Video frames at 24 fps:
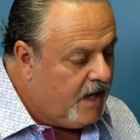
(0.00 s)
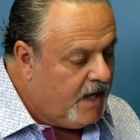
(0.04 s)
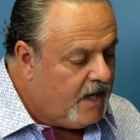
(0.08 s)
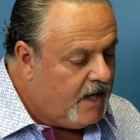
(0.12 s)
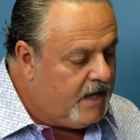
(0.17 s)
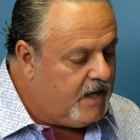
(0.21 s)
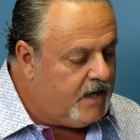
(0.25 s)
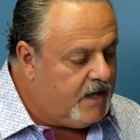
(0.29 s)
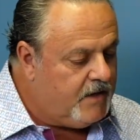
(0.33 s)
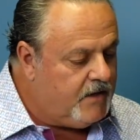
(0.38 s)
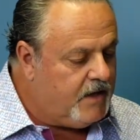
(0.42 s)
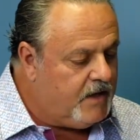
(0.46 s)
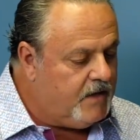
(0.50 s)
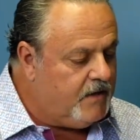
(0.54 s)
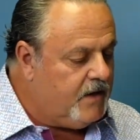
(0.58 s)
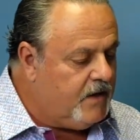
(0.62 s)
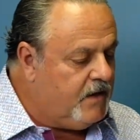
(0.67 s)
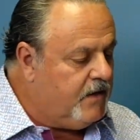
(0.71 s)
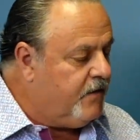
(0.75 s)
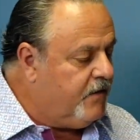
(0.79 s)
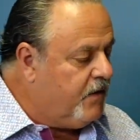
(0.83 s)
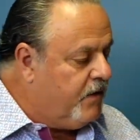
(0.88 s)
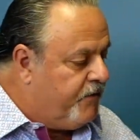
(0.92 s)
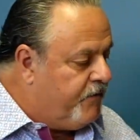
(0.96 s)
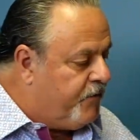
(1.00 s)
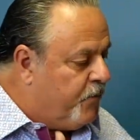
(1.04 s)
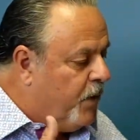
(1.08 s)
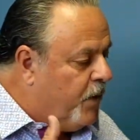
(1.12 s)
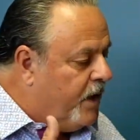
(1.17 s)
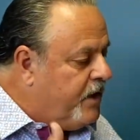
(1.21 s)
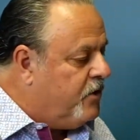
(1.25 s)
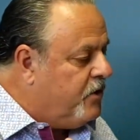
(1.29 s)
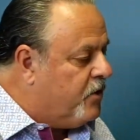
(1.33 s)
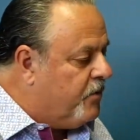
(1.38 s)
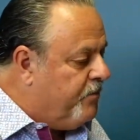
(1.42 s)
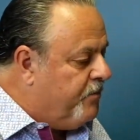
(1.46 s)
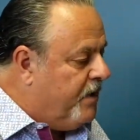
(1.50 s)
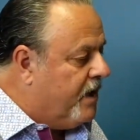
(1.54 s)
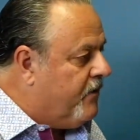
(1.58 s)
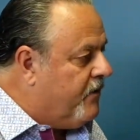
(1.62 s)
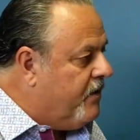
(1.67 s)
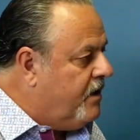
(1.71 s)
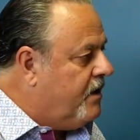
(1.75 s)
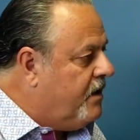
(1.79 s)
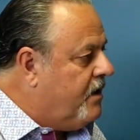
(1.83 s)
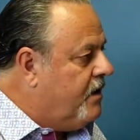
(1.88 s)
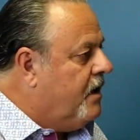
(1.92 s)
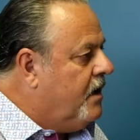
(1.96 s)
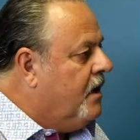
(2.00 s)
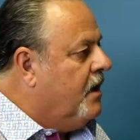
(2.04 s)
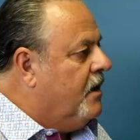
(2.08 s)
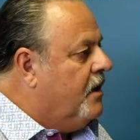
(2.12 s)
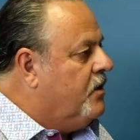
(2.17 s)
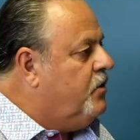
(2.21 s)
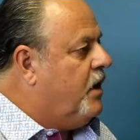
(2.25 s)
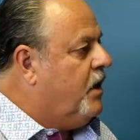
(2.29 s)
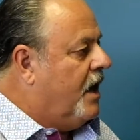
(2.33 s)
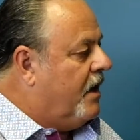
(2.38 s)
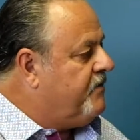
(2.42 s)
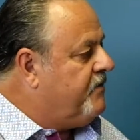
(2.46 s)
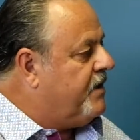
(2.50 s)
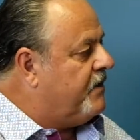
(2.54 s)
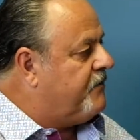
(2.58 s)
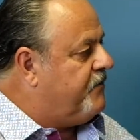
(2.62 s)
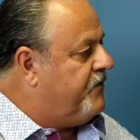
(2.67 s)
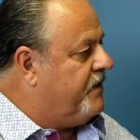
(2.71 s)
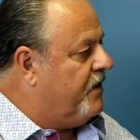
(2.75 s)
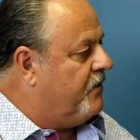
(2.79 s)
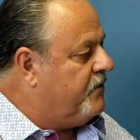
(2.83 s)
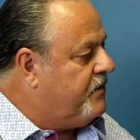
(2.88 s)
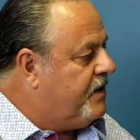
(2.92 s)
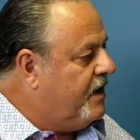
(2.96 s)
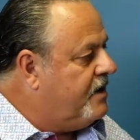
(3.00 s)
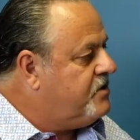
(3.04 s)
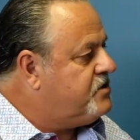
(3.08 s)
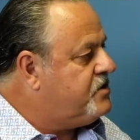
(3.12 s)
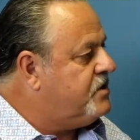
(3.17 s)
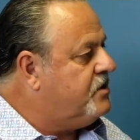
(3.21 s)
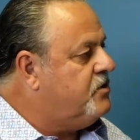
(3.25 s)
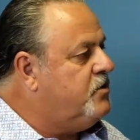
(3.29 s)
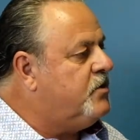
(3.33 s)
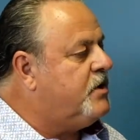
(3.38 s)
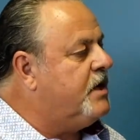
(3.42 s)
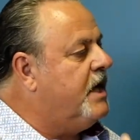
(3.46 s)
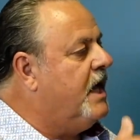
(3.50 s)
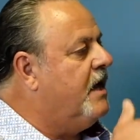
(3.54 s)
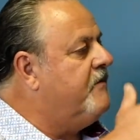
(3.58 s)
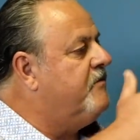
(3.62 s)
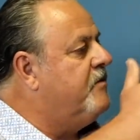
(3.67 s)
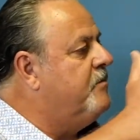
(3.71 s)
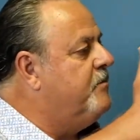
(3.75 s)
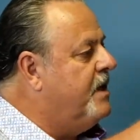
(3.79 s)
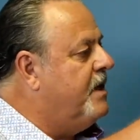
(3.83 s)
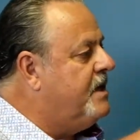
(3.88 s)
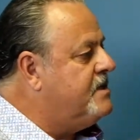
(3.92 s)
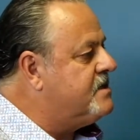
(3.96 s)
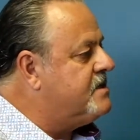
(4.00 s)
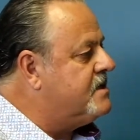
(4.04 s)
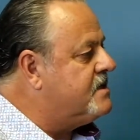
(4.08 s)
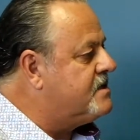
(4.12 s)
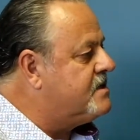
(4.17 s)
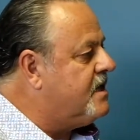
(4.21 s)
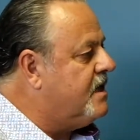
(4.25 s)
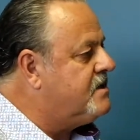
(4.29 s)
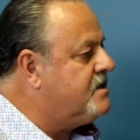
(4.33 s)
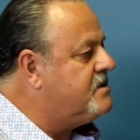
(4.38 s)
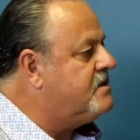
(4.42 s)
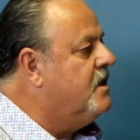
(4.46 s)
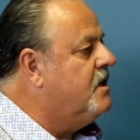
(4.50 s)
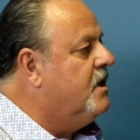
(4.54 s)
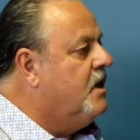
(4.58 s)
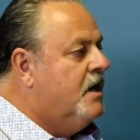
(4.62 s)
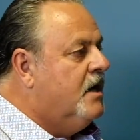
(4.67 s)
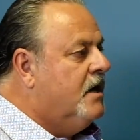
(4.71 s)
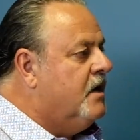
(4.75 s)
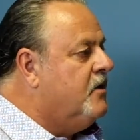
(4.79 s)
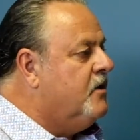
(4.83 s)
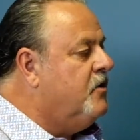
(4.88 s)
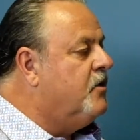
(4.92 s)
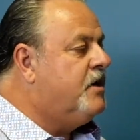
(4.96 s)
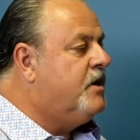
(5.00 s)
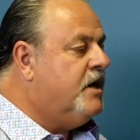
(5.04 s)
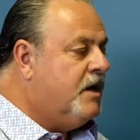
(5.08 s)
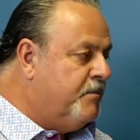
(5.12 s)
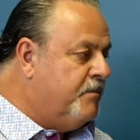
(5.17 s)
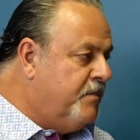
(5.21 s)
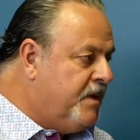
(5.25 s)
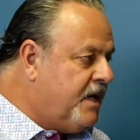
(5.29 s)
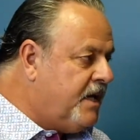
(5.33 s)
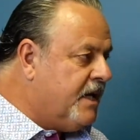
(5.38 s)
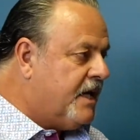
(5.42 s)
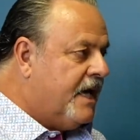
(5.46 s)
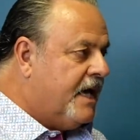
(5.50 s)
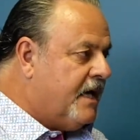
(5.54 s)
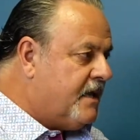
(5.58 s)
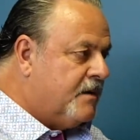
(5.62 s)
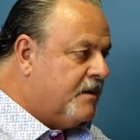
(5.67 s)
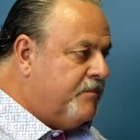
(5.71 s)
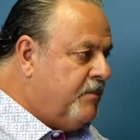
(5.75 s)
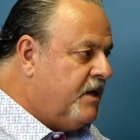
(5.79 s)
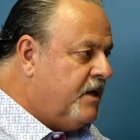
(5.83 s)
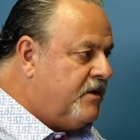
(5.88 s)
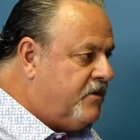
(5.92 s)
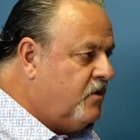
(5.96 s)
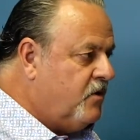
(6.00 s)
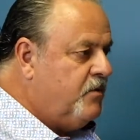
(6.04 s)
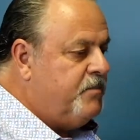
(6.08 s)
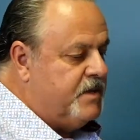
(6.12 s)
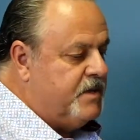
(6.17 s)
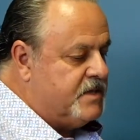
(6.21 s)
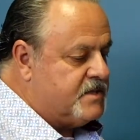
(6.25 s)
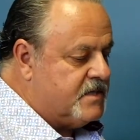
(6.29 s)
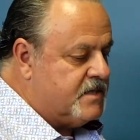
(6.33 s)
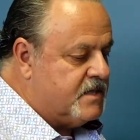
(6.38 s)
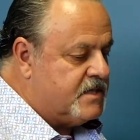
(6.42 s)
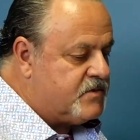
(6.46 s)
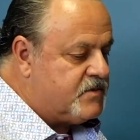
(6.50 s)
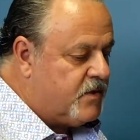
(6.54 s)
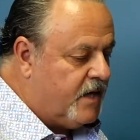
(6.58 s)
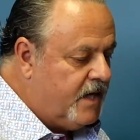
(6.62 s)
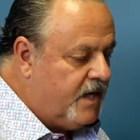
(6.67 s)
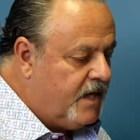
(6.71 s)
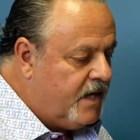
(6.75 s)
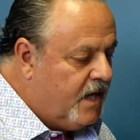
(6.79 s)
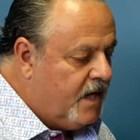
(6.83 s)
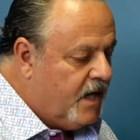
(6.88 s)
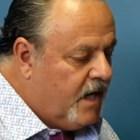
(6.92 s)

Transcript: if when you're married, you have that foundation, you can have amazing sex you're going to mitigate the Me Too business, right?